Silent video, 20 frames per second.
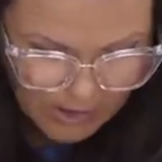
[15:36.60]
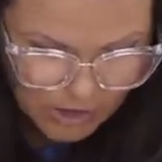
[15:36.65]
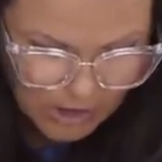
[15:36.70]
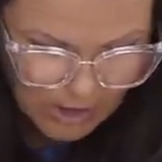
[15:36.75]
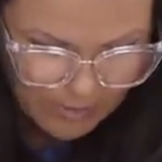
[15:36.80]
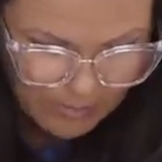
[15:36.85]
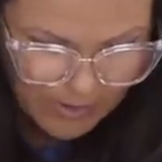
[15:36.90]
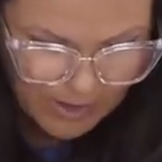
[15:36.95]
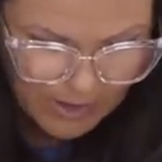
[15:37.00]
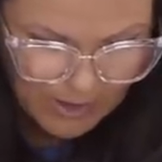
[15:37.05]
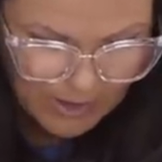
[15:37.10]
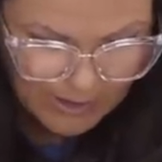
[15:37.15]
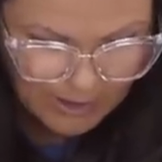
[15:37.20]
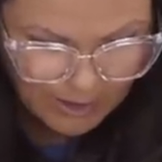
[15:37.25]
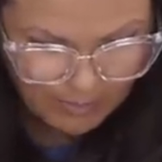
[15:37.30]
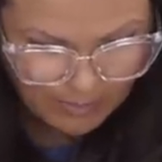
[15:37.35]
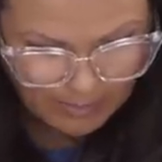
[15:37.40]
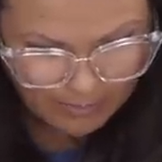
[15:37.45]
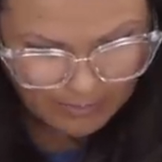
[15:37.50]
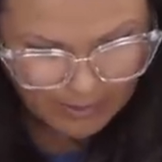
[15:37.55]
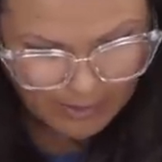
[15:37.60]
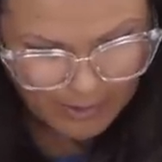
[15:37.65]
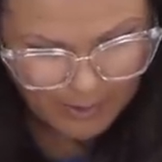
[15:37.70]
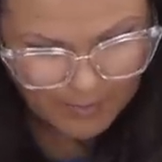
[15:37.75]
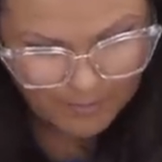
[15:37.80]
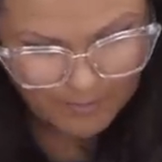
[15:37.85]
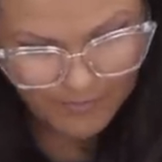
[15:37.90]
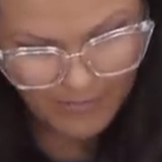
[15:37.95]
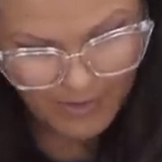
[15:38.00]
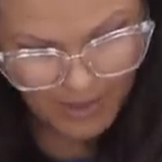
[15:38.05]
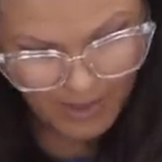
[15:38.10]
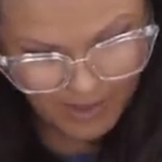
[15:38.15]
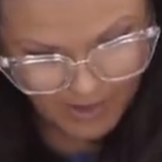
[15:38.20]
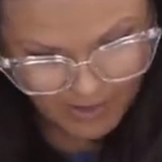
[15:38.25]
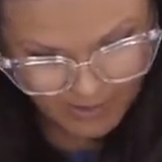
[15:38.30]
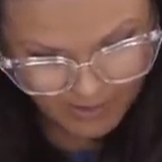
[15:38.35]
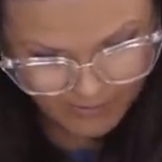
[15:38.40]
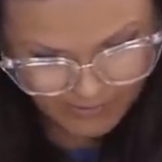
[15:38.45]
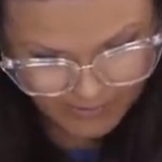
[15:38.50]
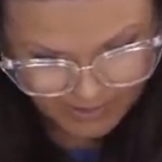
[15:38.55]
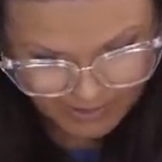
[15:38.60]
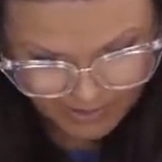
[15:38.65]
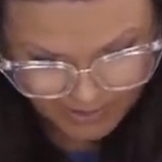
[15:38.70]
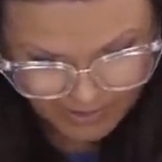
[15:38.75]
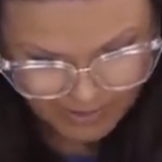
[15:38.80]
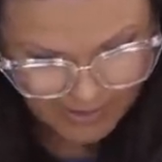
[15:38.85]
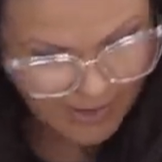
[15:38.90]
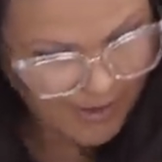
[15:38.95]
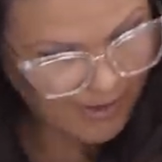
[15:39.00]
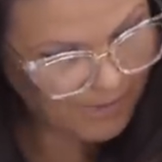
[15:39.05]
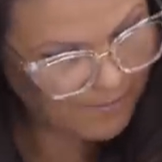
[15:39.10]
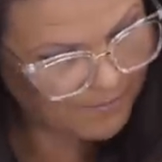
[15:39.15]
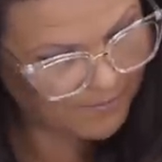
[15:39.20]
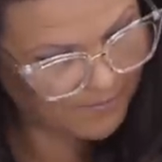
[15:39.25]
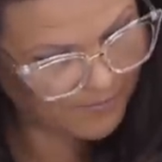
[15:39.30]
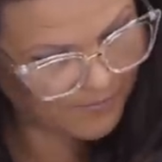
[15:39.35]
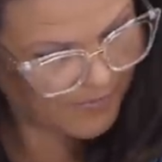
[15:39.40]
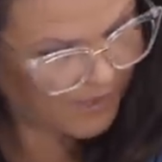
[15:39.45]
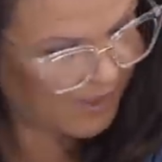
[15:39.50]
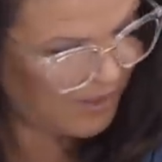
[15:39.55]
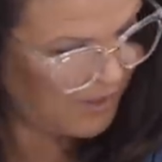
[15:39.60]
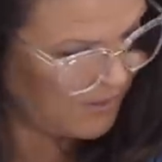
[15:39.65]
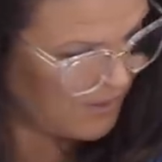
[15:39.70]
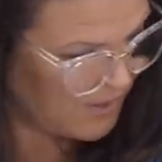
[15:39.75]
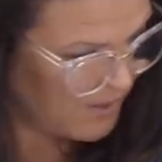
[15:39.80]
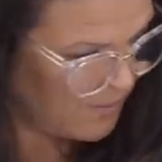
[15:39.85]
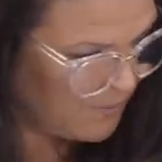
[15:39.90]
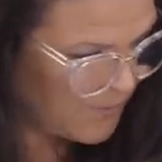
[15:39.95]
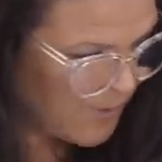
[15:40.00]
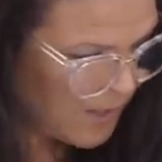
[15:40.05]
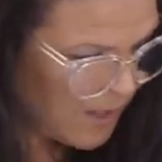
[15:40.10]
shaping it a little bit better. Okay, cute.